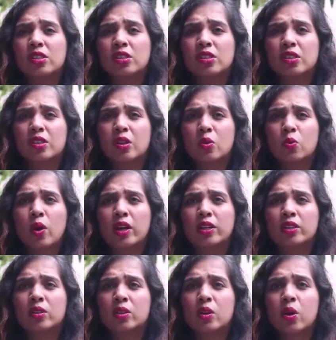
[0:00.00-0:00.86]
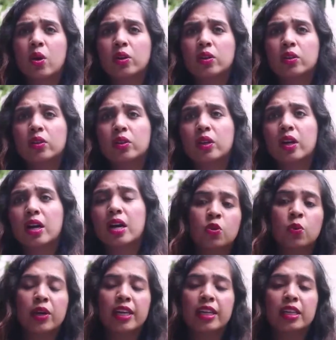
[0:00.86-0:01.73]
is 1 o'clock,
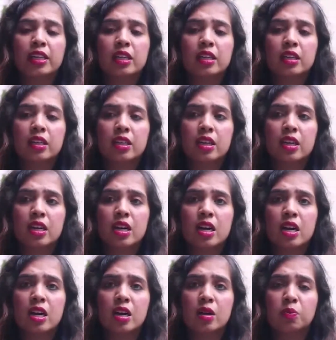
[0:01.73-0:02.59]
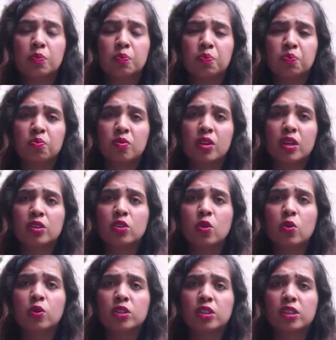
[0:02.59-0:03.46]
doing
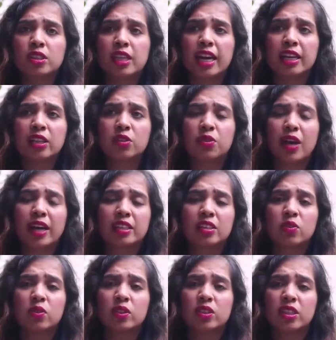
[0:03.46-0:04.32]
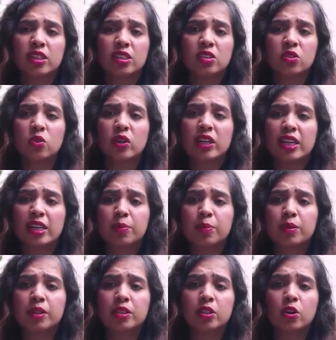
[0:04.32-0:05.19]
those kind of activities really
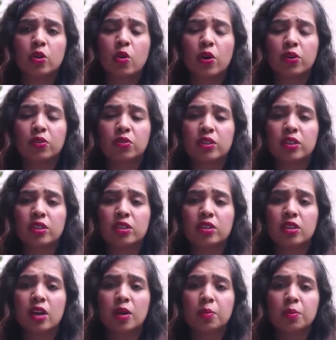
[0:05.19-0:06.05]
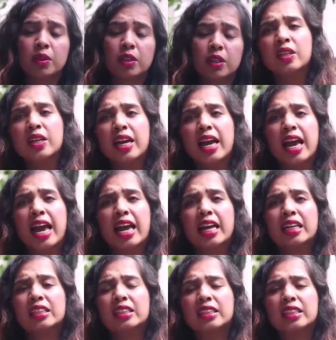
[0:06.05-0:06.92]
builds your confidence up.
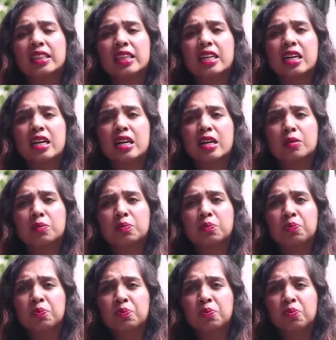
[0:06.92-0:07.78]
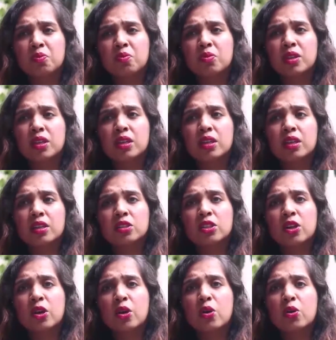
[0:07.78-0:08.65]
And
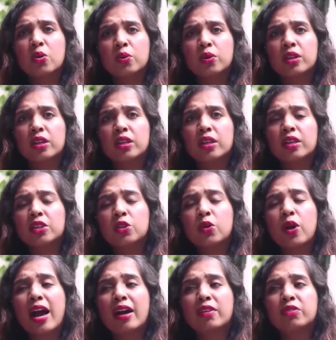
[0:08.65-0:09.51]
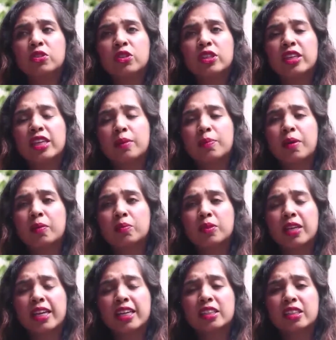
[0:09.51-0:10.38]
so you have to keep
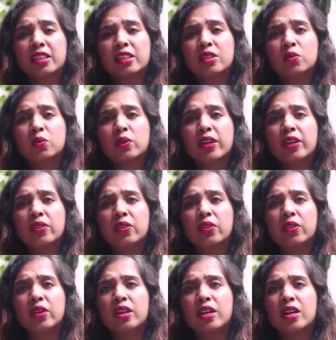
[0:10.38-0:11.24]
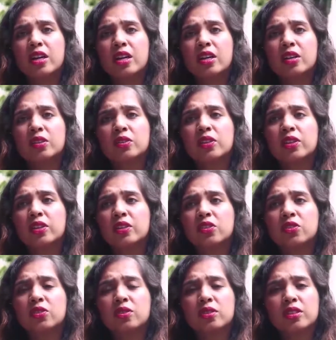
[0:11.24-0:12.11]
updated with
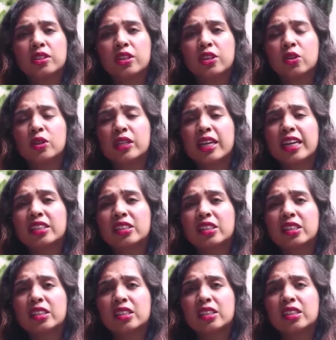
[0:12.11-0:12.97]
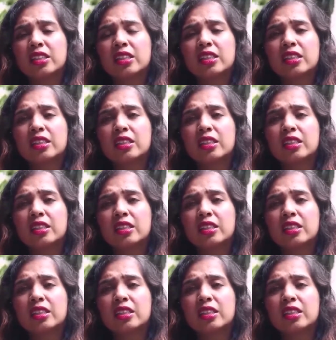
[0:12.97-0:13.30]
the latest